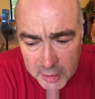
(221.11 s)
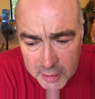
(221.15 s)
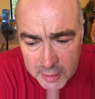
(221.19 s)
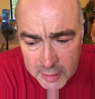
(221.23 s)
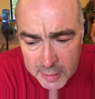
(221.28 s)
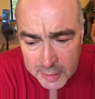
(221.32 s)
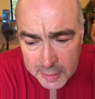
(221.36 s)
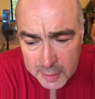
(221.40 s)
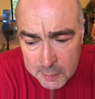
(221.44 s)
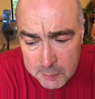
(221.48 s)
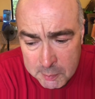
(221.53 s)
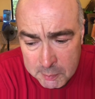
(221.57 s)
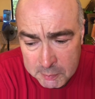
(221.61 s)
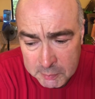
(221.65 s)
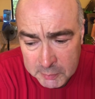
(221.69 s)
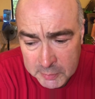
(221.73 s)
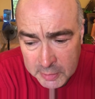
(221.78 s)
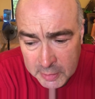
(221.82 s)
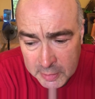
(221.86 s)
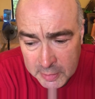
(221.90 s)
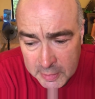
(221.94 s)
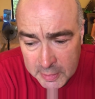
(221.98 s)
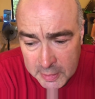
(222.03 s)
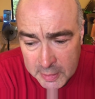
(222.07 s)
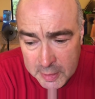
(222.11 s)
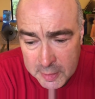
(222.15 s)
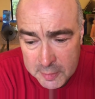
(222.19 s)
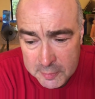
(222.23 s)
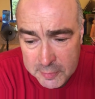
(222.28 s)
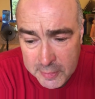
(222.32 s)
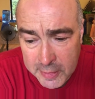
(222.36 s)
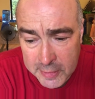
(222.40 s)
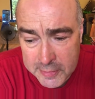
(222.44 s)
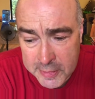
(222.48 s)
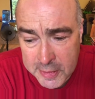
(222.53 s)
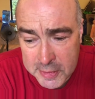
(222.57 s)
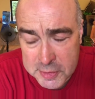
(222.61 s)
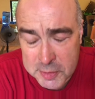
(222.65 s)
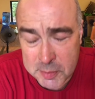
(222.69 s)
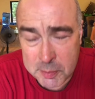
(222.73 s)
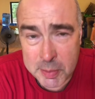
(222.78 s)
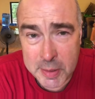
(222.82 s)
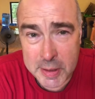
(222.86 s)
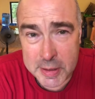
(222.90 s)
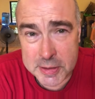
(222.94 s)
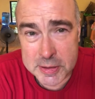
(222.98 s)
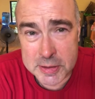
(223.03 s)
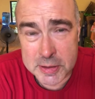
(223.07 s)
5,000
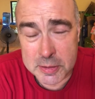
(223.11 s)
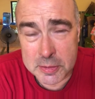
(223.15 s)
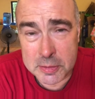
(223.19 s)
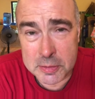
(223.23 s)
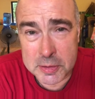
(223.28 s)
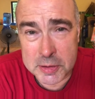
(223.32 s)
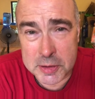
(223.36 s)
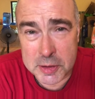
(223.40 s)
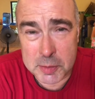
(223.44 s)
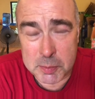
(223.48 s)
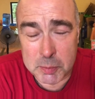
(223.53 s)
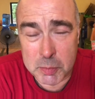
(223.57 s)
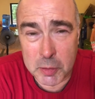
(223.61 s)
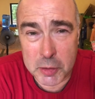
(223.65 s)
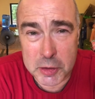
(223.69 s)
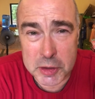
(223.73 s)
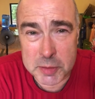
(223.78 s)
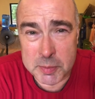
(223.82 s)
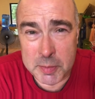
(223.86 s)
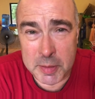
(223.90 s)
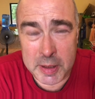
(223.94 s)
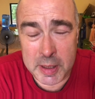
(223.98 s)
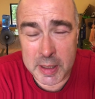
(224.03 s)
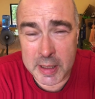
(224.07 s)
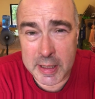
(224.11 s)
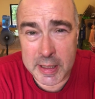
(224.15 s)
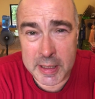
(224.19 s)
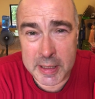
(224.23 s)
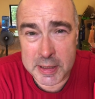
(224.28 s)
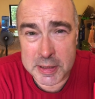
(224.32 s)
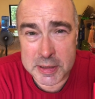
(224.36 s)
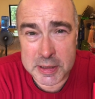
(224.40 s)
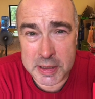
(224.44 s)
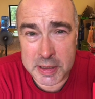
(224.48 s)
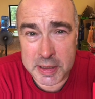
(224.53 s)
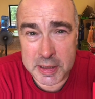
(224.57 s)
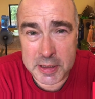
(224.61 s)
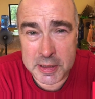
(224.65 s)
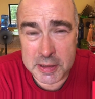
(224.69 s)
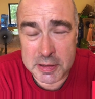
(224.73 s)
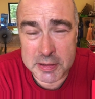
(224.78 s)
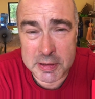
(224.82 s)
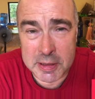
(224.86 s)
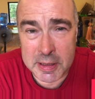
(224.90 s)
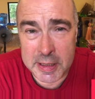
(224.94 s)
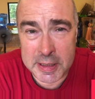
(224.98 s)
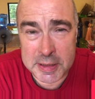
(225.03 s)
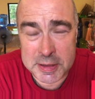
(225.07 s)
pesos is approximately
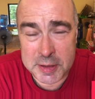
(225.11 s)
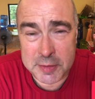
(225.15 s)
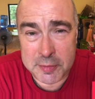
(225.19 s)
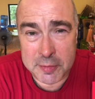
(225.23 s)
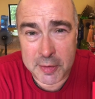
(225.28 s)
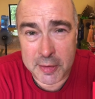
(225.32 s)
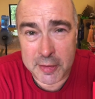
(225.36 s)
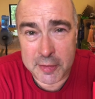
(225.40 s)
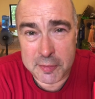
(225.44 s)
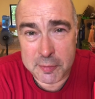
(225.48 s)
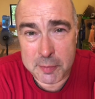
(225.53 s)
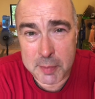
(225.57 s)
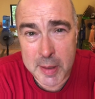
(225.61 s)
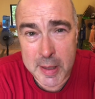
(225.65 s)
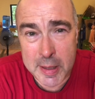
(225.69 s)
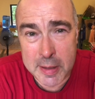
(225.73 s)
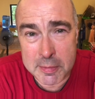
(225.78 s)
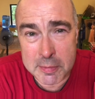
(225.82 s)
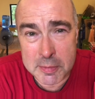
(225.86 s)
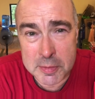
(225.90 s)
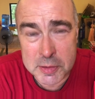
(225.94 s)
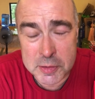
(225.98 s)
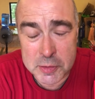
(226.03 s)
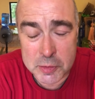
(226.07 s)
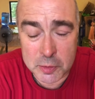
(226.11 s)
85 pounds,